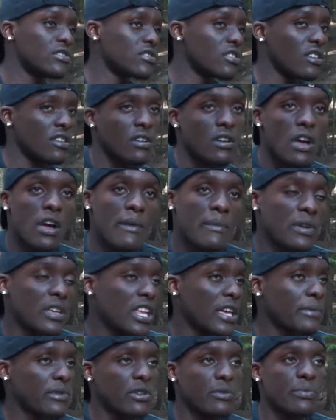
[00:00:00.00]
So
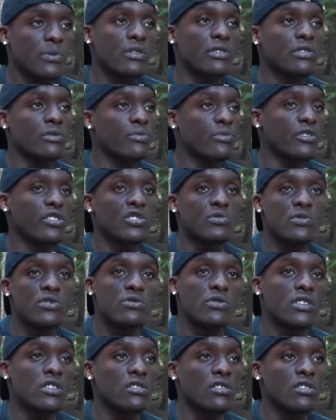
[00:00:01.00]
being able to build the bridge
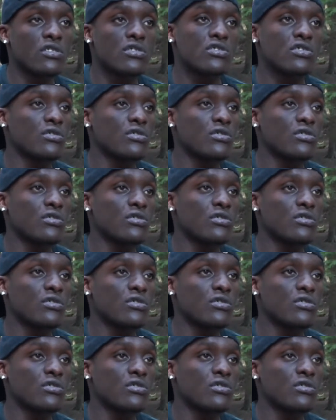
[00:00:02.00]
between those